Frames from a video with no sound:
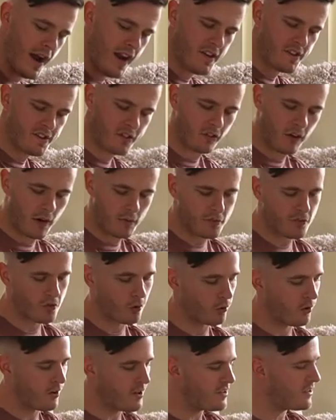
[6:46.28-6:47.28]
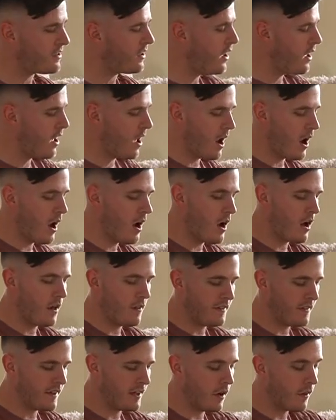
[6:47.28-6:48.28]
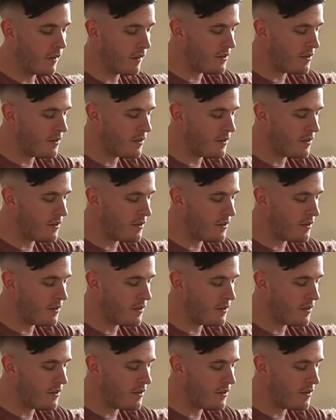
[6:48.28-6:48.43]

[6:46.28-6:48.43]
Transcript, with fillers: Instagram stories the other